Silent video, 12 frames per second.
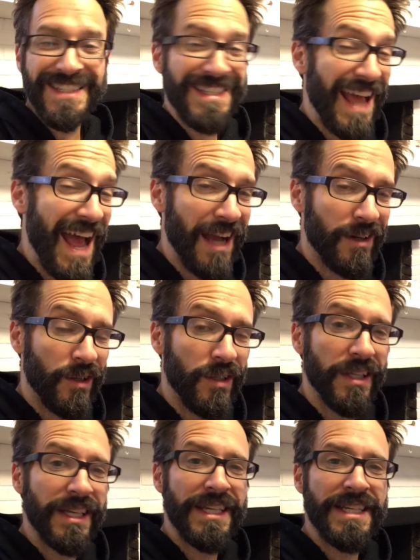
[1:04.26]
to
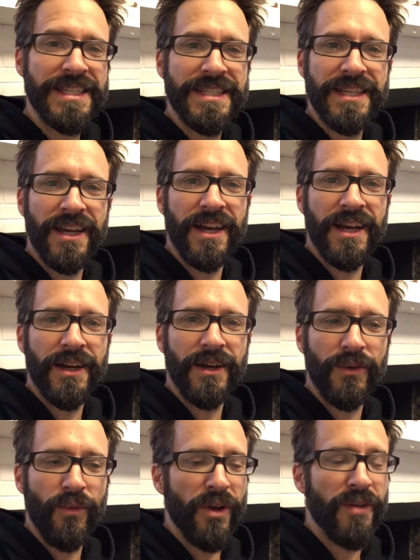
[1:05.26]
tackle is
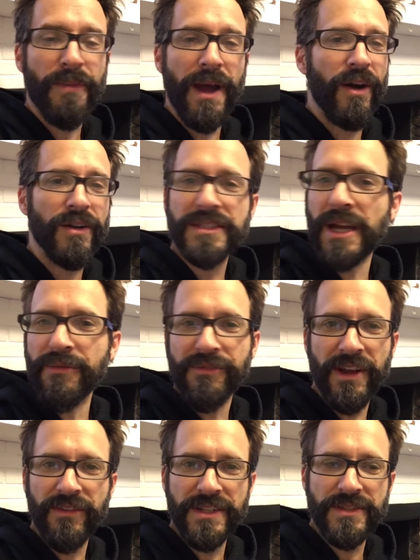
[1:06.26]
one of my all-time
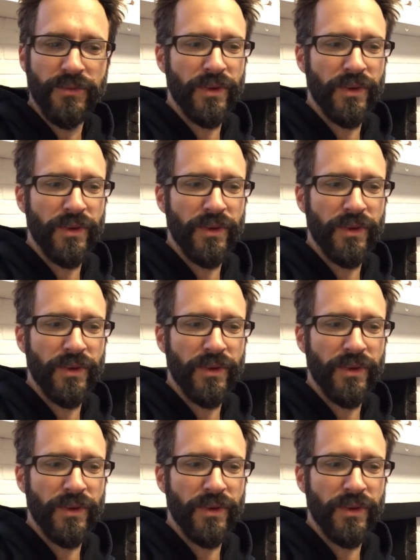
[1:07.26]
favorites,